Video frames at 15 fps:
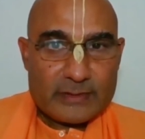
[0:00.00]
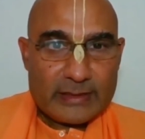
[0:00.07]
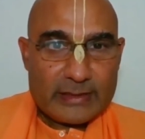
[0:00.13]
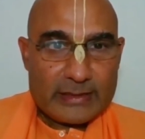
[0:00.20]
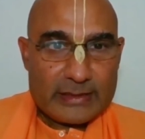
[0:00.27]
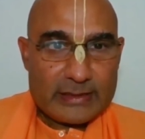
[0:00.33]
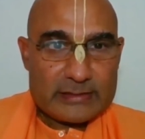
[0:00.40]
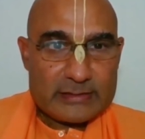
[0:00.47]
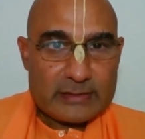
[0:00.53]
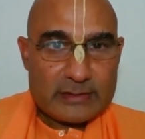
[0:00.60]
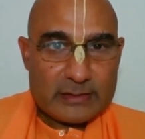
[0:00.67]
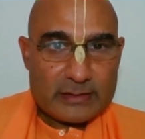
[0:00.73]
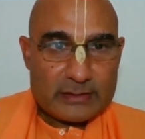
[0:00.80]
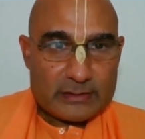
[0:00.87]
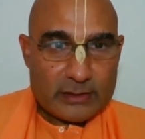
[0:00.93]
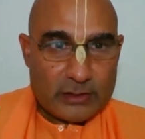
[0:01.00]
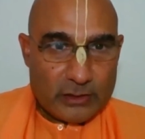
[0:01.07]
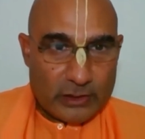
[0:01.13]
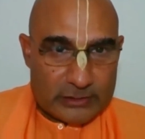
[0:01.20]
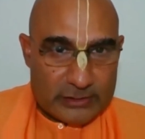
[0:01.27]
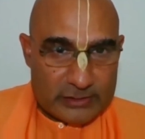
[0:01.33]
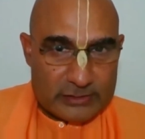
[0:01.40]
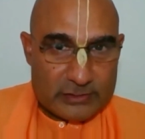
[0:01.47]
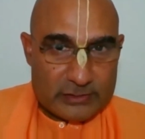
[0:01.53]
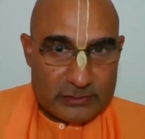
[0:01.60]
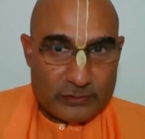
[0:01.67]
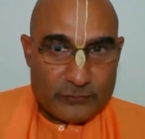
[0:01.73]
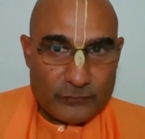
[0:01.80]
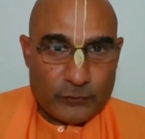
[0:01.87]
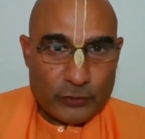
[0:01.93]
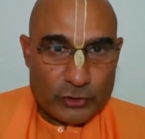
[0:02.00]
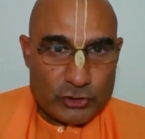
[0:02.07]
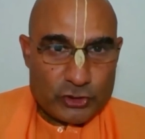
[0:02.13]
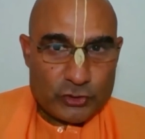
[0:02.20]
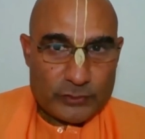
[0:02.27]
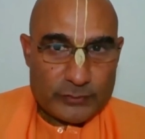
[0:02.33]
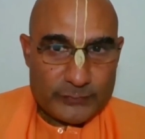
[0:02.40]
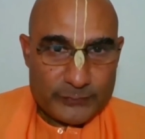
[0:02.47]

as the goddesses of fortune,